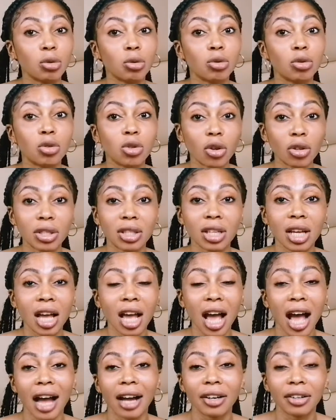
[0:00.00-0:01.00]
do not
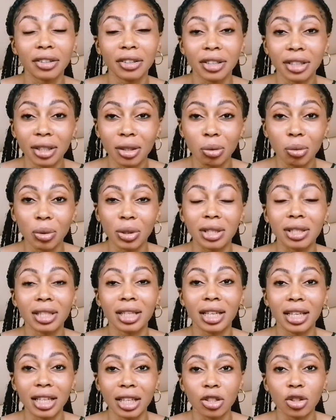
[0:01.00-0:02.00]
agree with
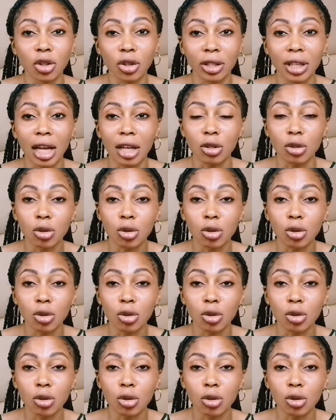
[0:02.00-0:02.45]
each other.